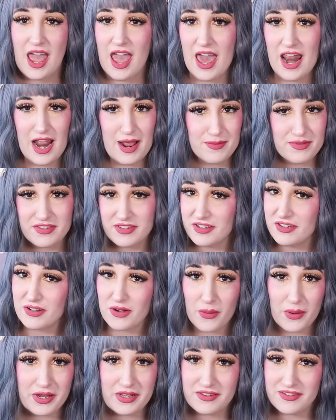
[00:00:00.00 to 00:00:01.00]
and I'm still
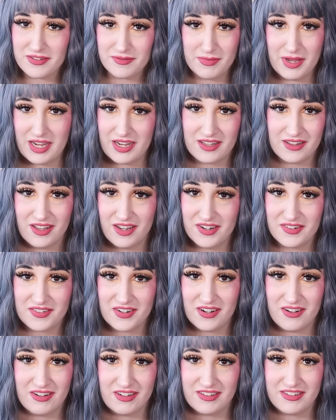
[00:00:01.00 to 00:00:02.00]
going to make a lot of
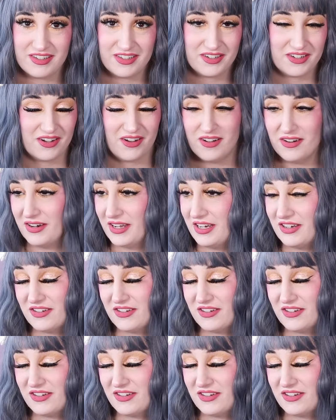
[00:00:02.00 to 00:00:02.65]
content on